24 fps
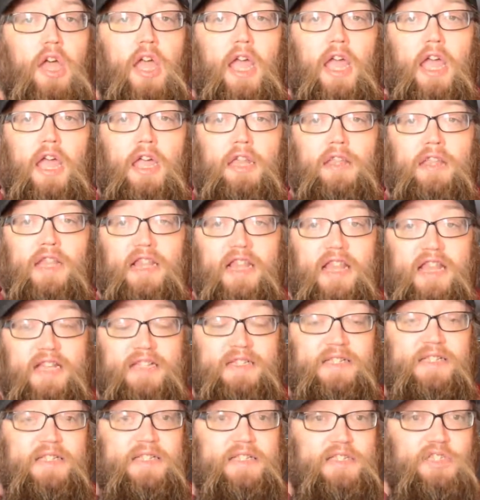in the
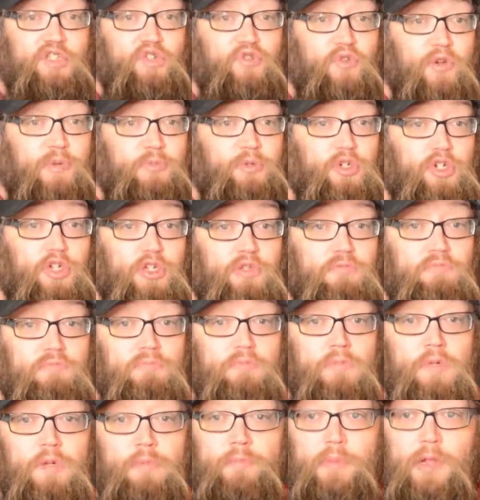links in the description
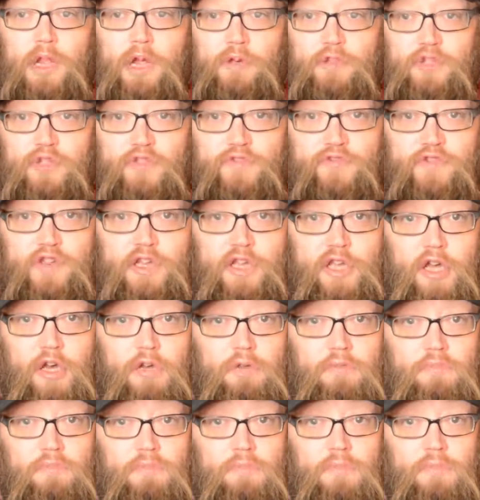below this video,